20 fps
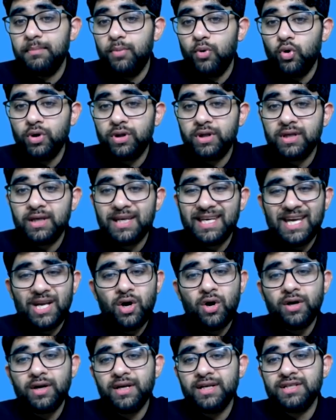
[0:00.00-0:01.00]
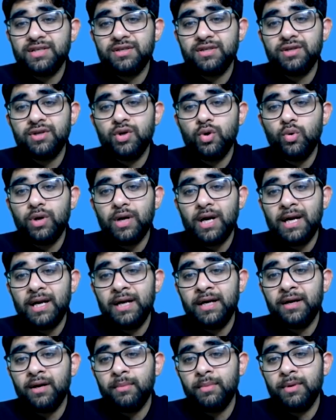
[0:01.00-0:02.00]
Both cannot institute an
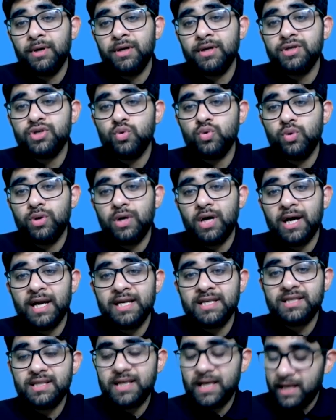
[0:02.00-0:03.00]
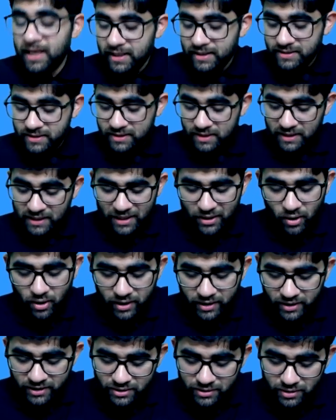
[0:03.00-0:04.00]
interpleader suit against A and C. Cannot
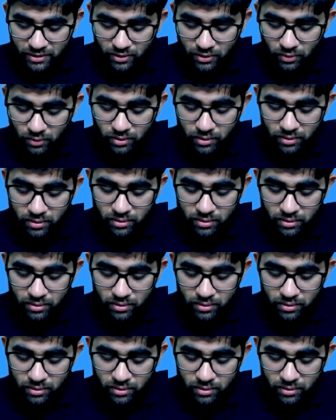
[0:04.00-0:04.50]
institute.